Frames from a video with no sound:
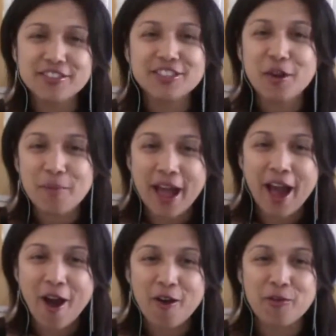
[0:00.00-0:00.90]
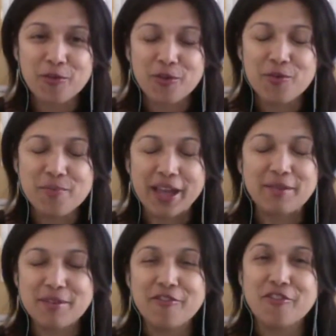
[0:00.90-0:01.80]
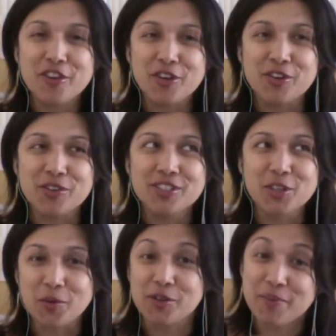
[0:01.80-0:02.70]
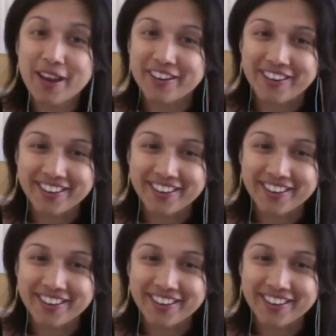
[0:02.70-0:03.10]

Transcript: somehow made me feel so much better.